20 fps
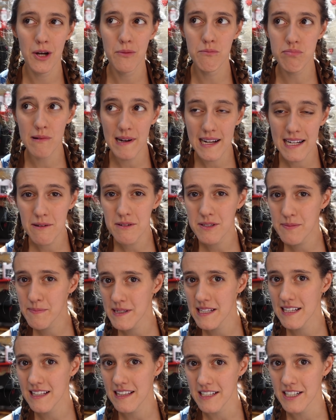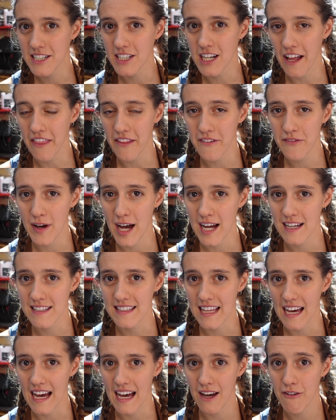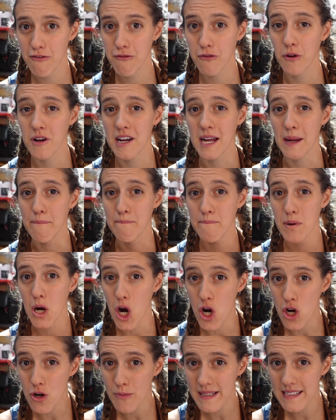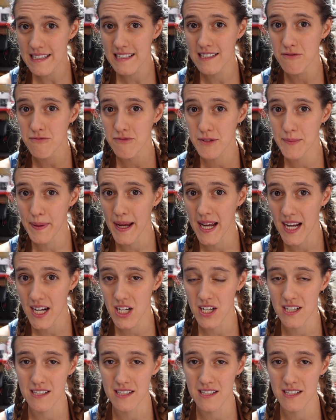Brady was pretty clear on the fact that for a permanent repair,